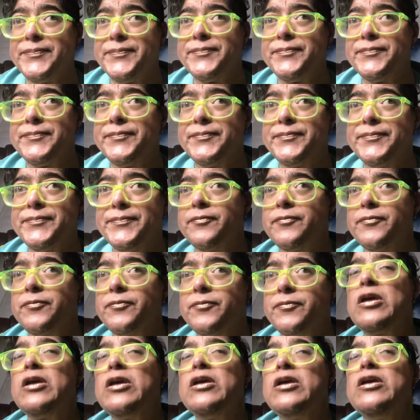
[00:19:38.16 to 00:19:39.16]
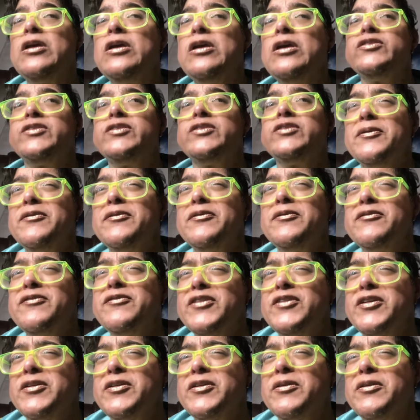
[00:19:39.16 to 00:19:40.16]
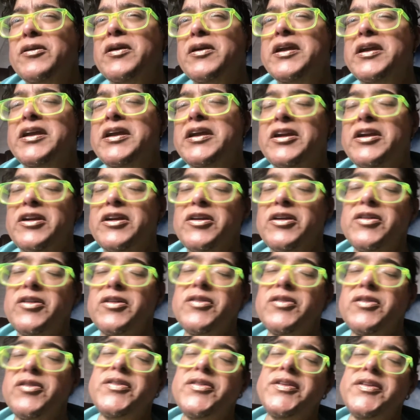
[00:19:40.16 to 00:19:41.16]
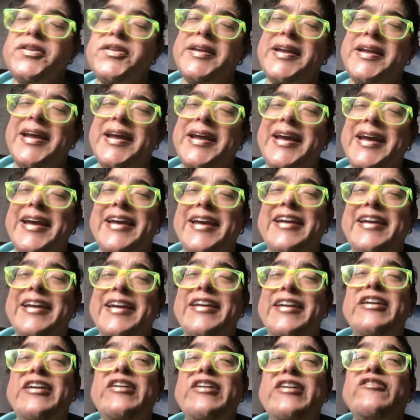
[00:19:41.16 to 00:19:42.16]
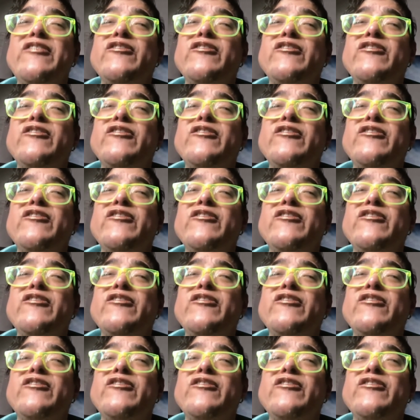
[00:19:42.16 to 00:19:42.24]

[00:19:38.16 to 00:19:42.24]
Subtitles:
Some of you are here today for that very reason.